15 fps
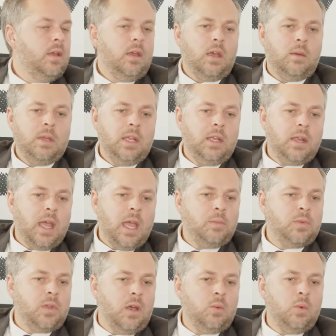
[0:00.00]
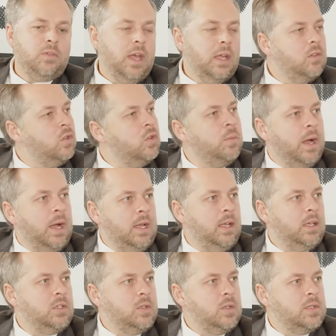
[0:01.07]
I mean, in Cape Town, we've had two
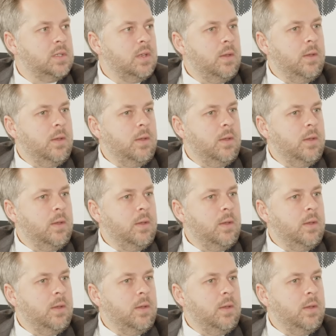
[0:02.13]
by-elections